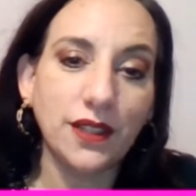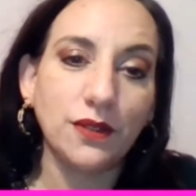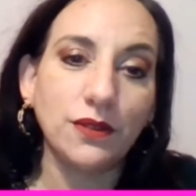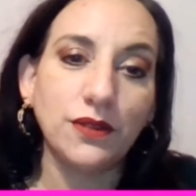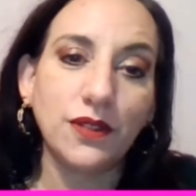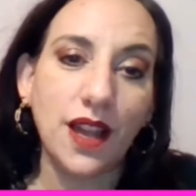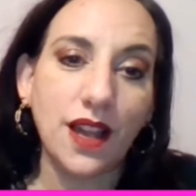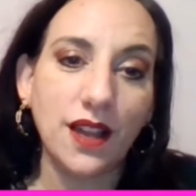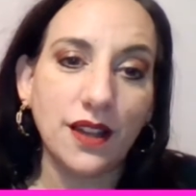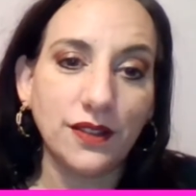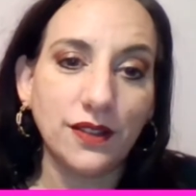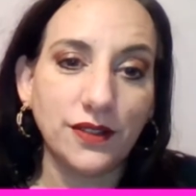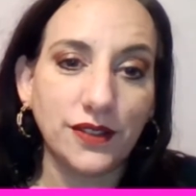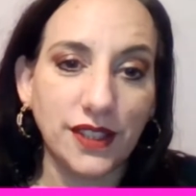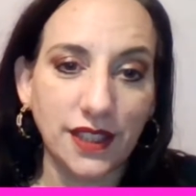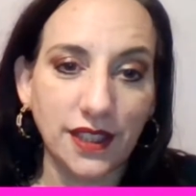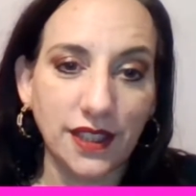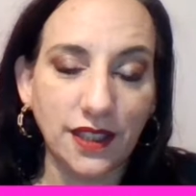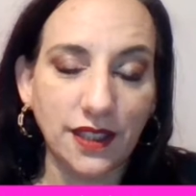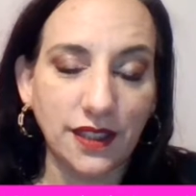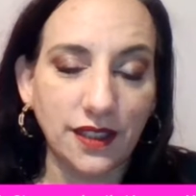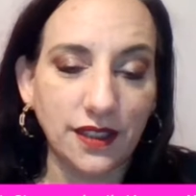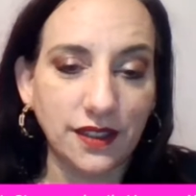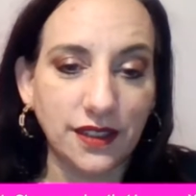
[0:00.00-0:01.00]
love
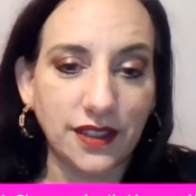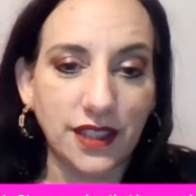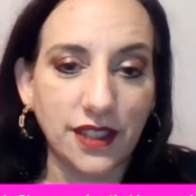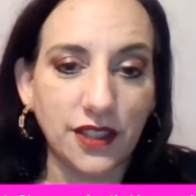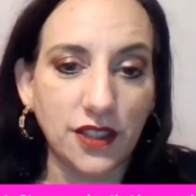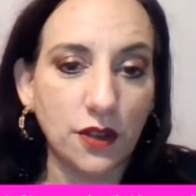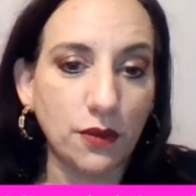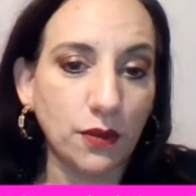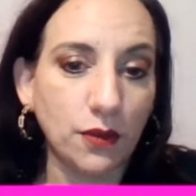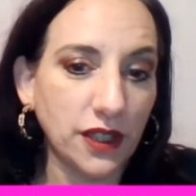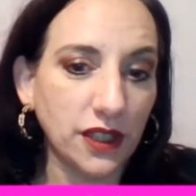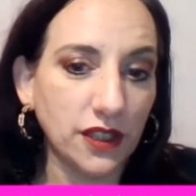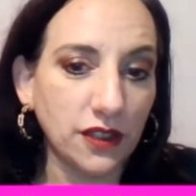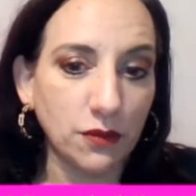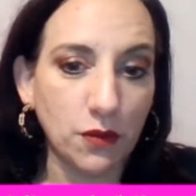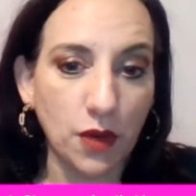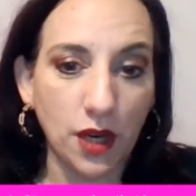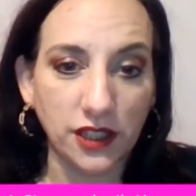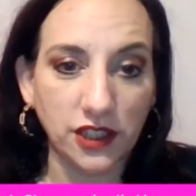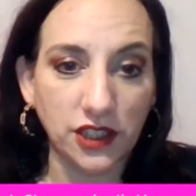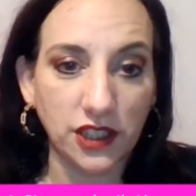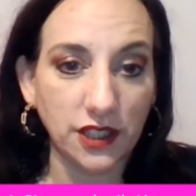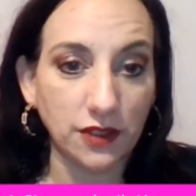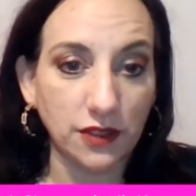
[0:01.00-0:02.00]
to to know where you're
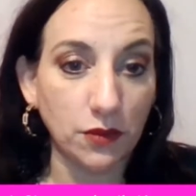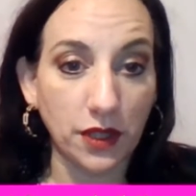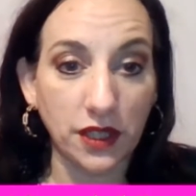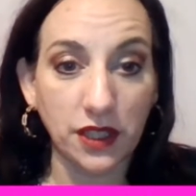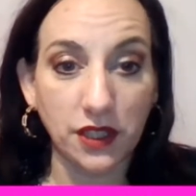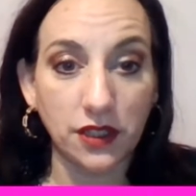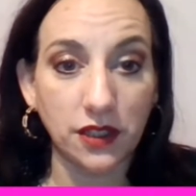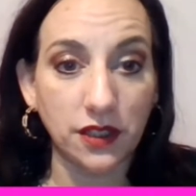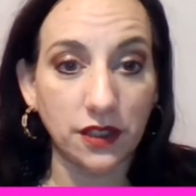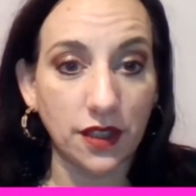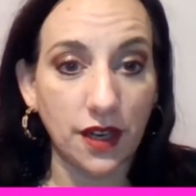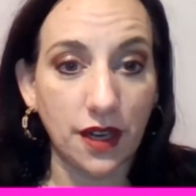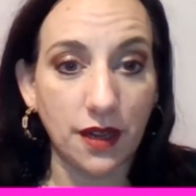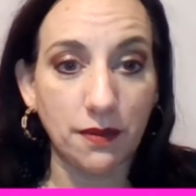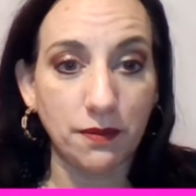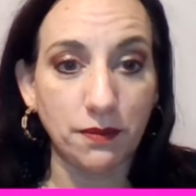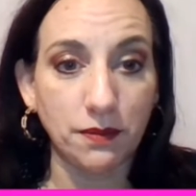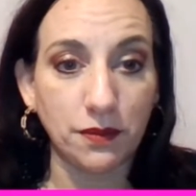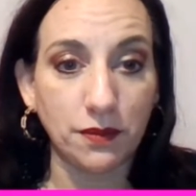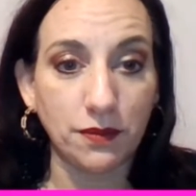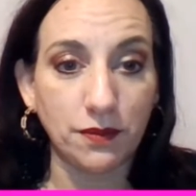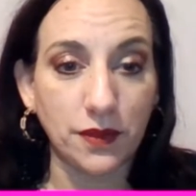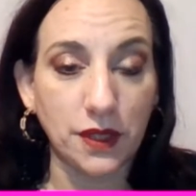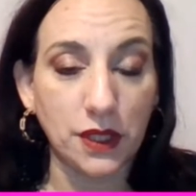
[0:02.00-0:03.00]
watching where you're
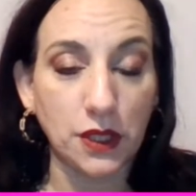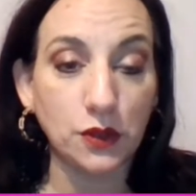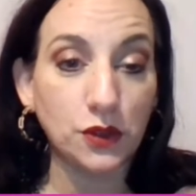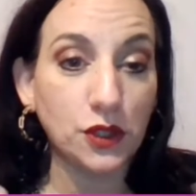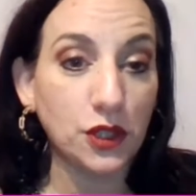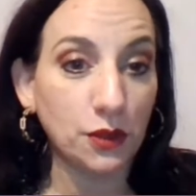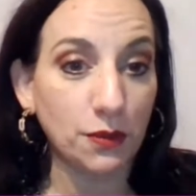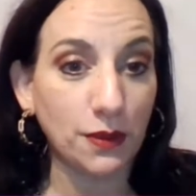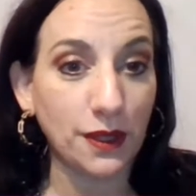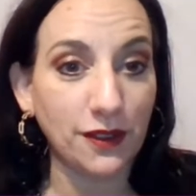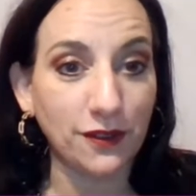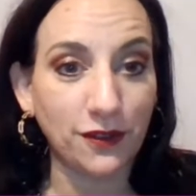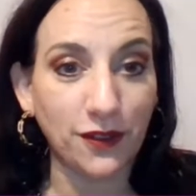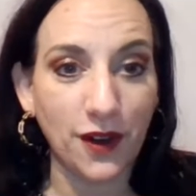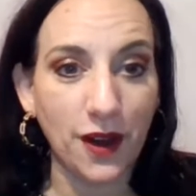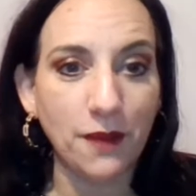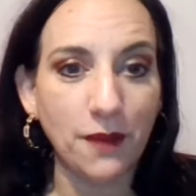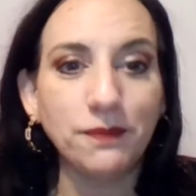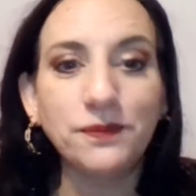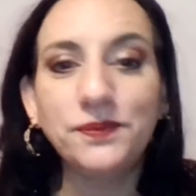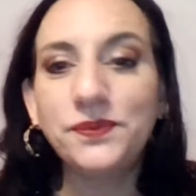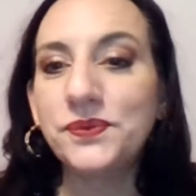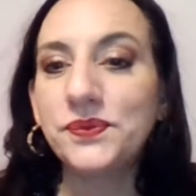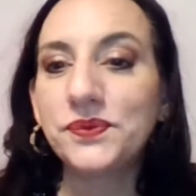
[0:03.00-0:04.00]
um, youtubing
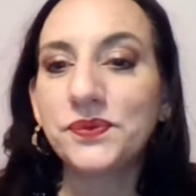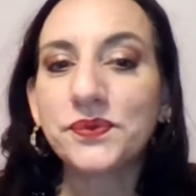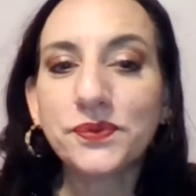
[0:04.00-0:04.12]
from